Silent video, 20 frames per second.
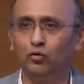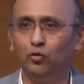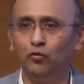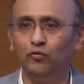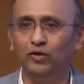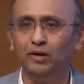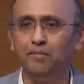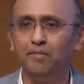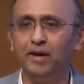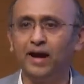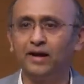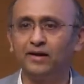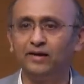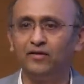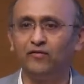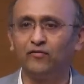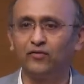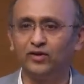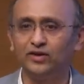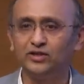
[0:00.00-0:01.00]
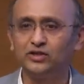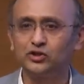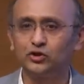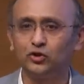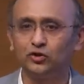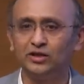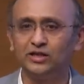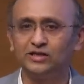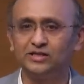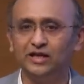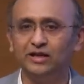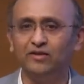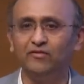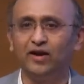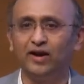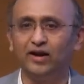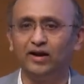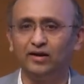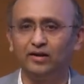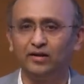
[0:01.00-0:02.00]
who will make difference to this
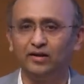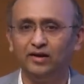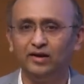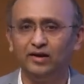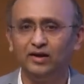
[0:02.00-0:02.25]
event.